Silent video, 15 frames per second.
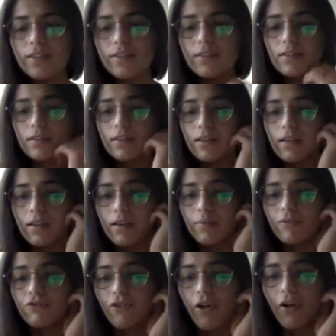What is the
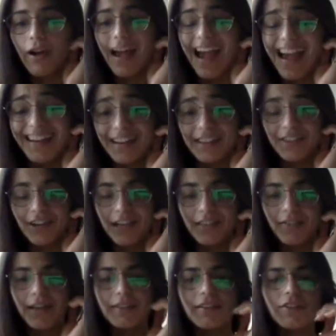synonym for another
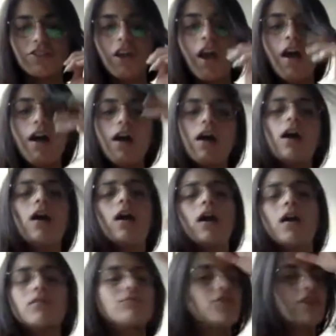advantage?
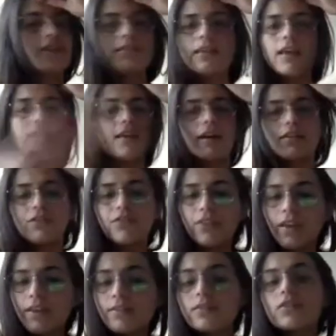You can say a lot of
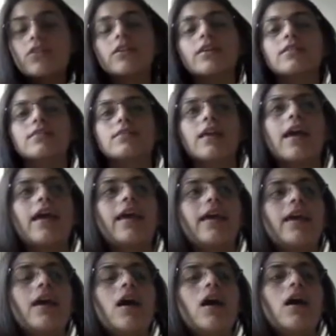things. You can
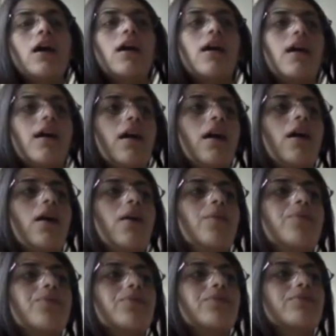say,
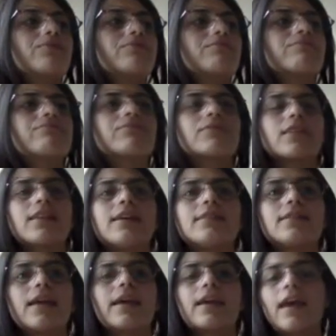
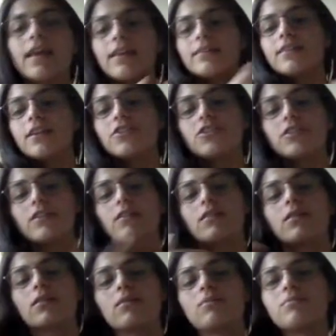let's say, an
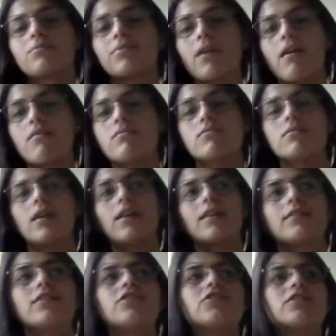additional pro,
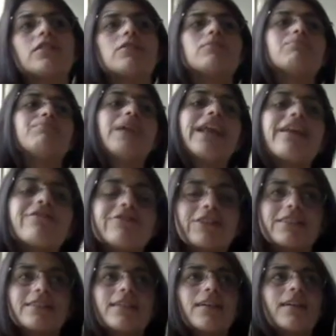an additional
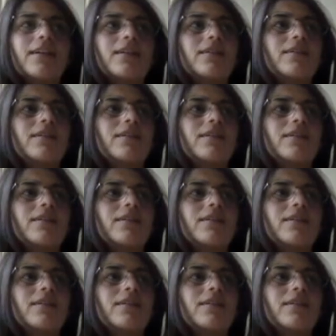benefit,